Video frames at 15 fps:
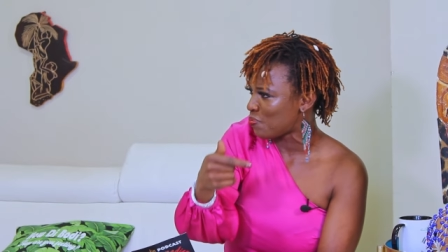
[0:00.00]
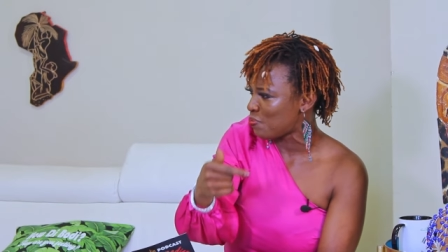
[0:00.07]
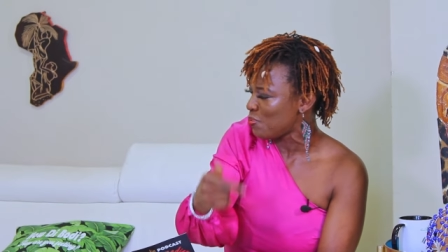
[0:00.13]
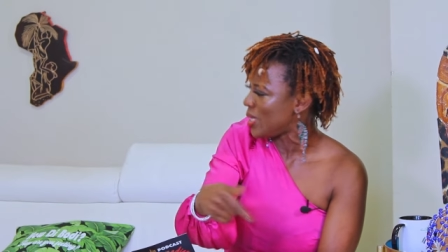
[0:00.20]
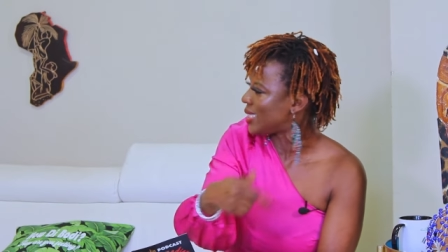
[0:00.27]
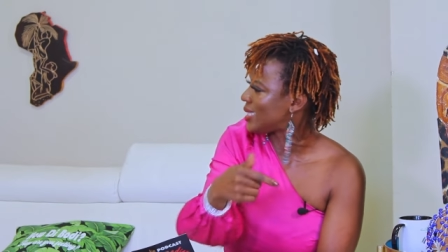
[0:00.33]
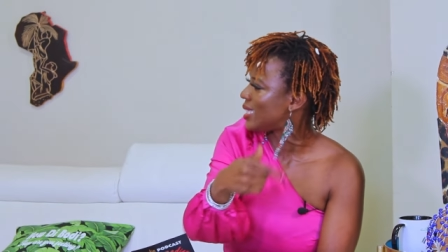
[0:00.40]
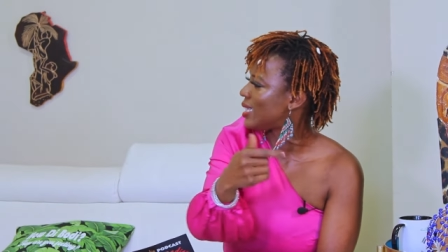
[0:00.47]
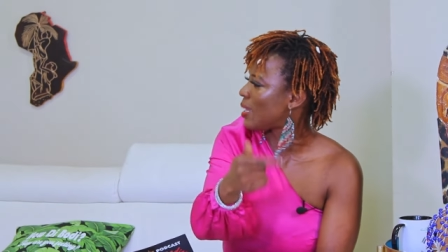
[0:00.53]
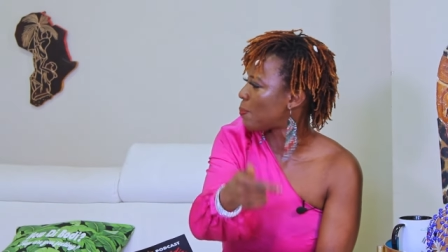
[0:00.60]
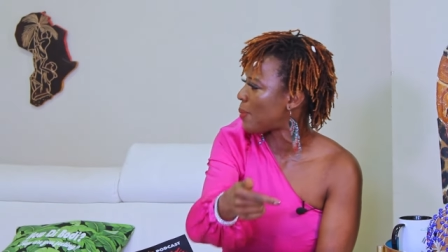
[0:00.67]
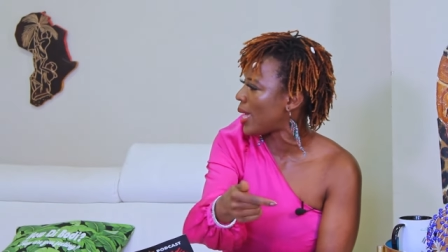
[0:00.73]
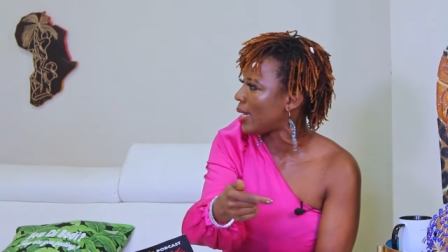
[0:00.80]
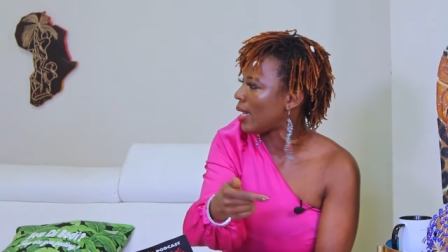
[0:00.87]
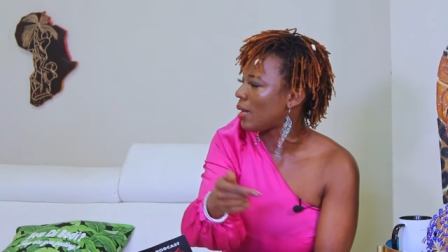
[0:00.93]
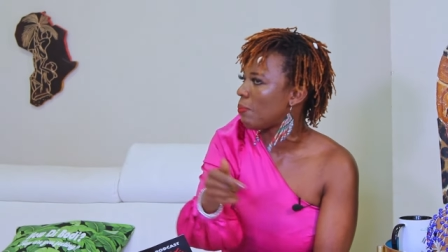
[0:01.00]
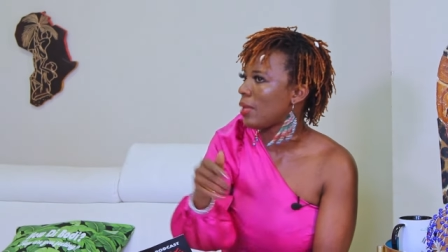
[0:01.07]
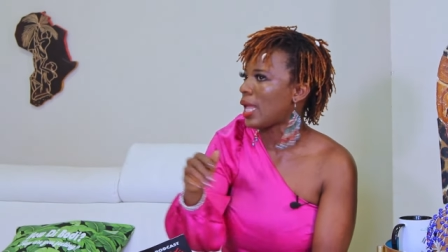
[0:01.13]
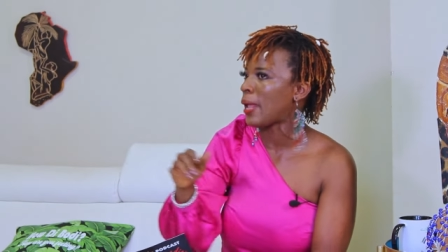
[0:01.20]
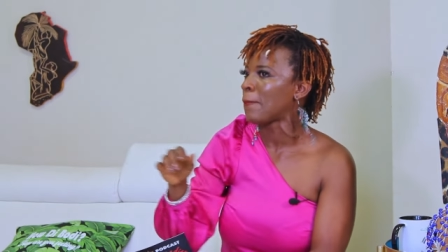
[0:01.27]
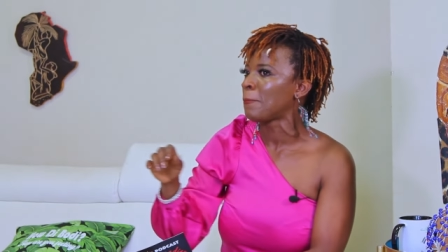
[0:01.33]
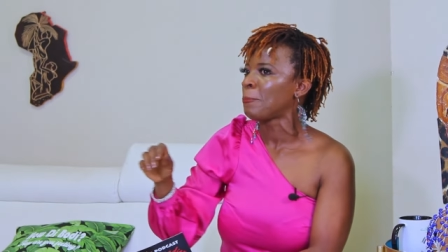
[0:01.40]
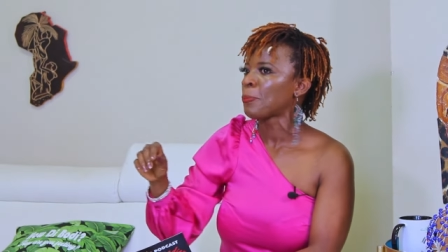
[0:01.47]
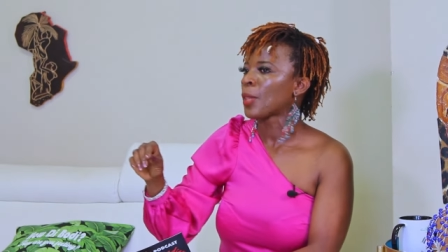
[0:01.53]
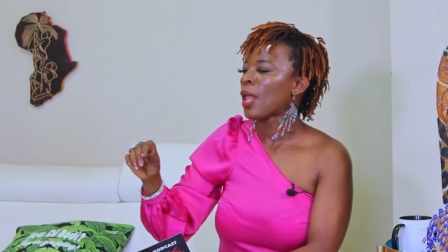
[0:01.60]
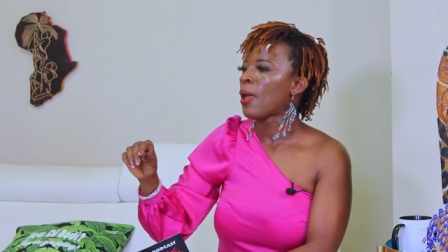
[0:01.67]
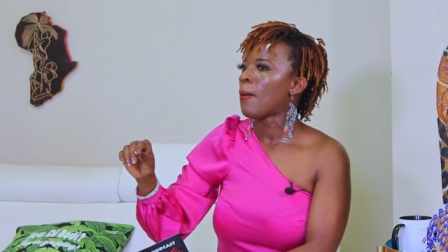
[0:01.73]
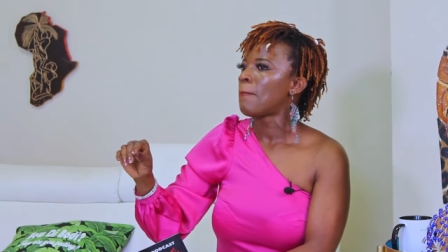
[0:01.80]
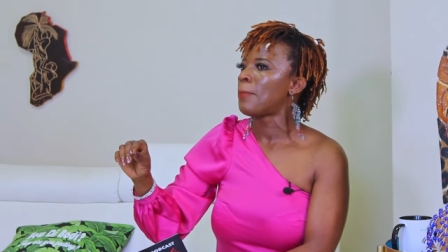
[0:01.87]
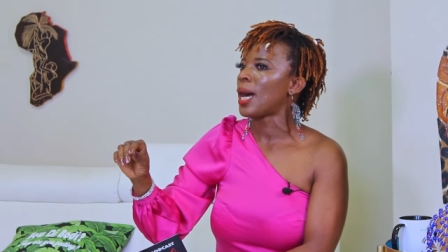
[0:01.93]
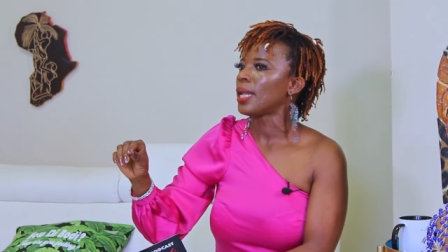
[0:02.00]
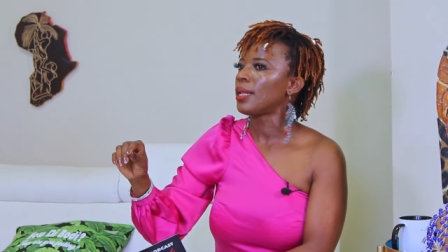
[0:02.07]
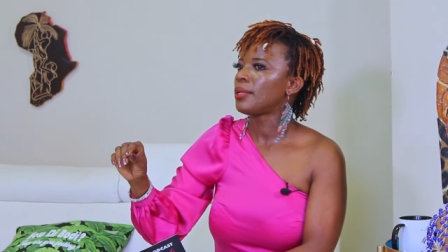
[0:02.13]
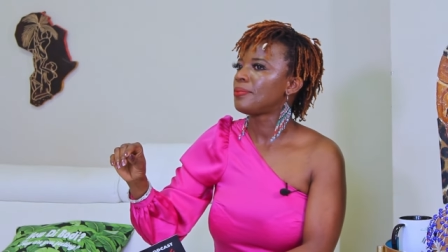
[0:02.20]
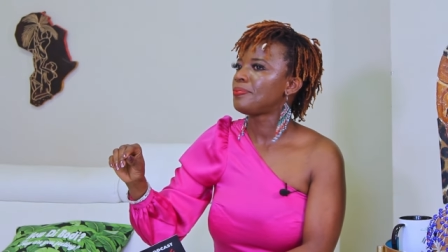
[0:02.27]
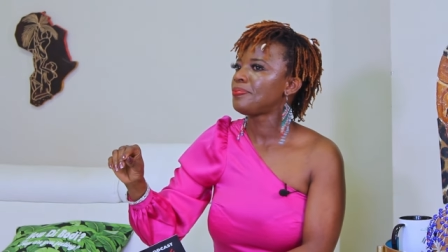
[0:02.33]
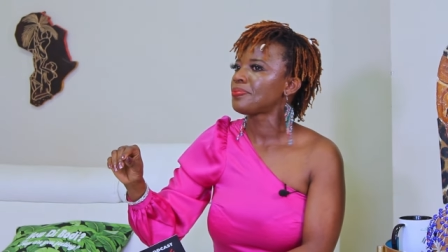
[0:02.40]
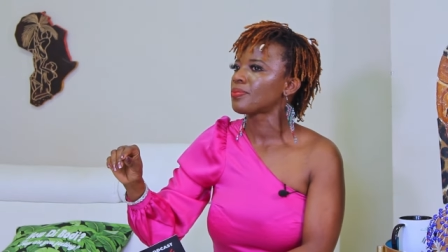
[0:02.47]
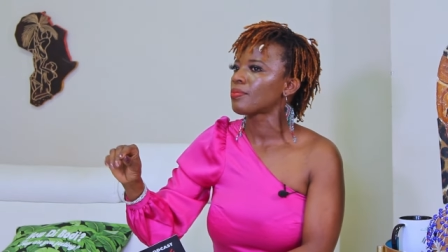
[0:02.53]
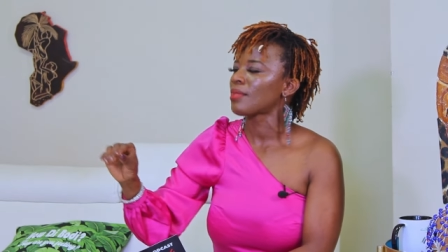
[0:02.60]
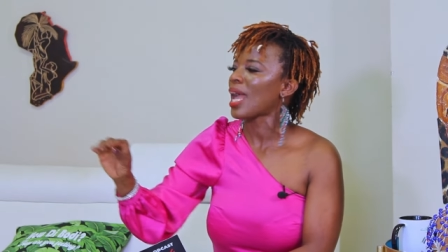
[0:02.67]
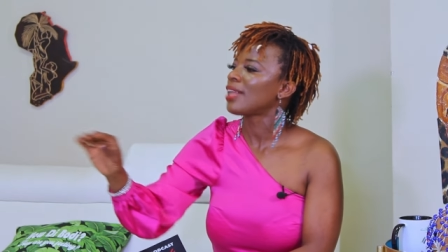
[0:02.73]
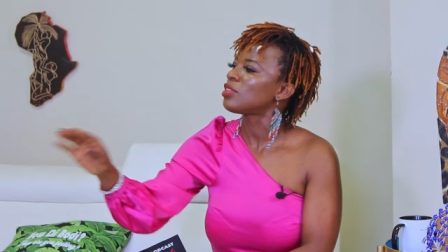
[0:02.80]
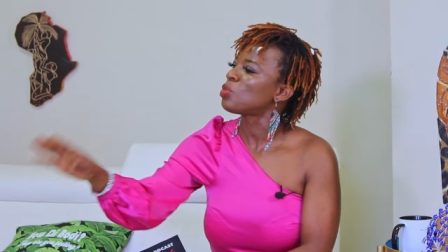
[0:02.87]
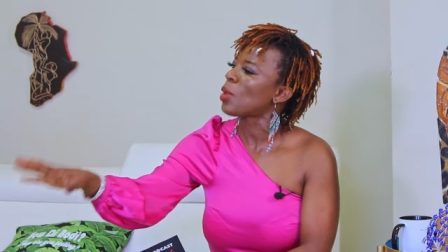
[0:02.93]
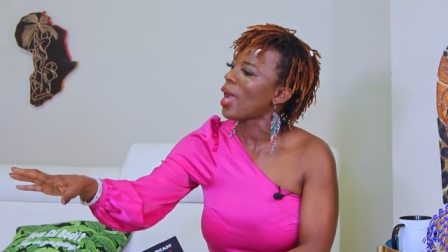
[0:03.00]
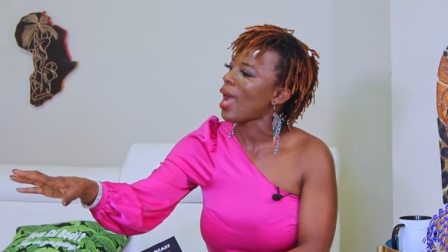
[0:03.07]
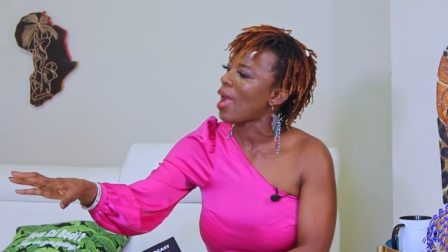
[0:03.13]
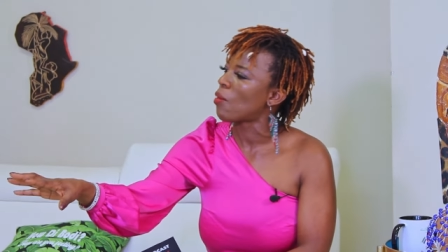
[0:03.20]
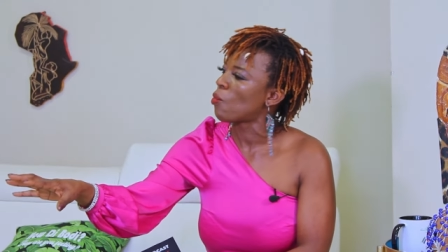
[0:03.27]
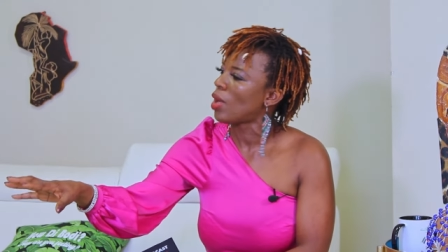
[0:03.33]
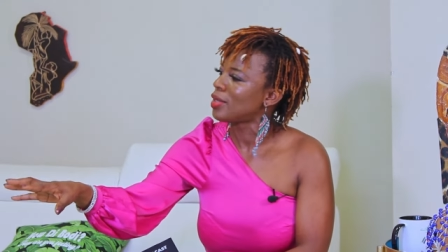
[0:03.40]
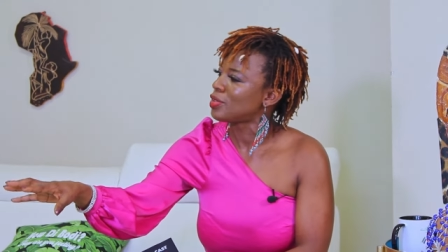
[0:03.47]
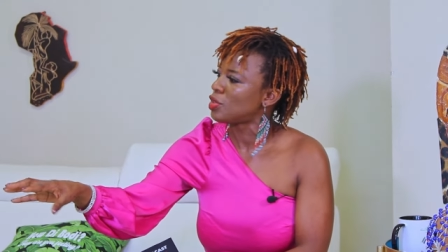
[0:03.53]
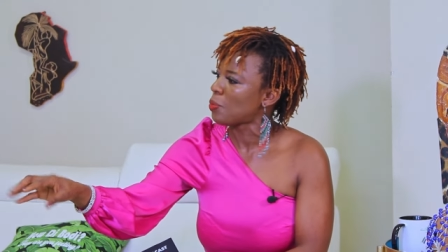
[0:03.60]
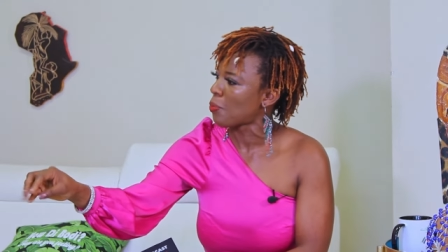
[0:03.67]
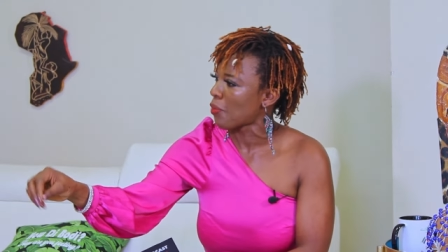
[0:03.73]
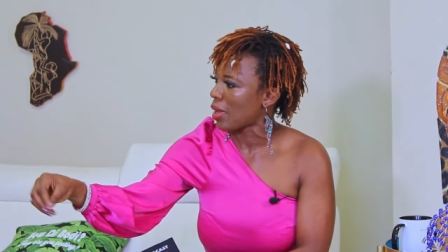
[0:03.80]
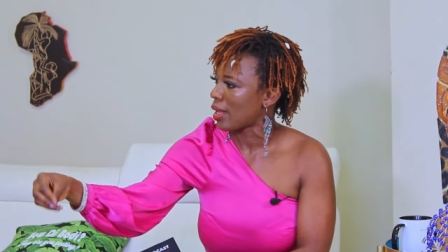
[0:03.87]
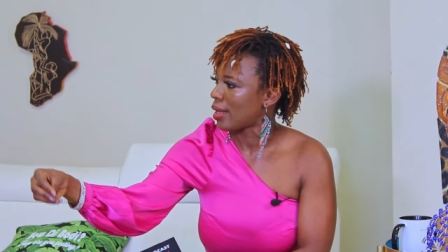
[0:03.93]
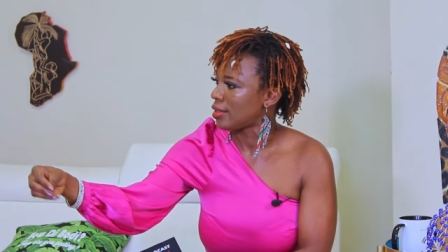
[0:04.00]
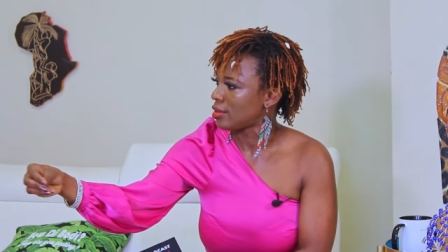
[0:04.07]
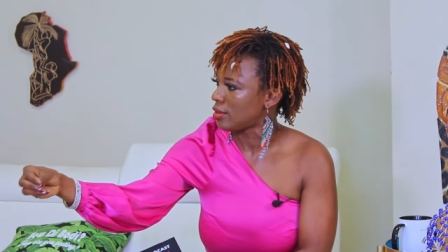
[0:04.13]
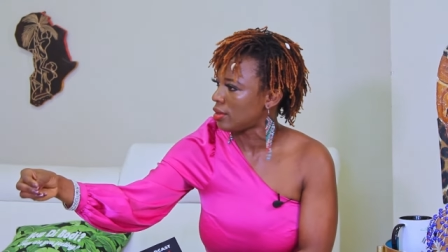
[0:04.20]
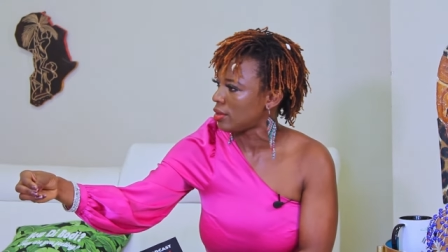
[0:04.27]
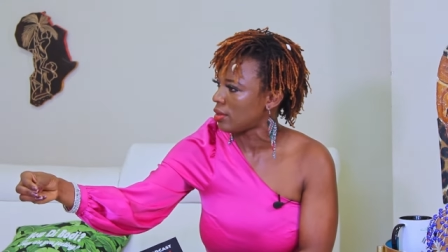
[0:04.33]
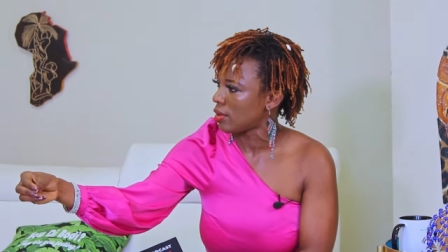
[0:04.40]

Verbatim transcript: Miss Independent me. But that's where I want to bring it,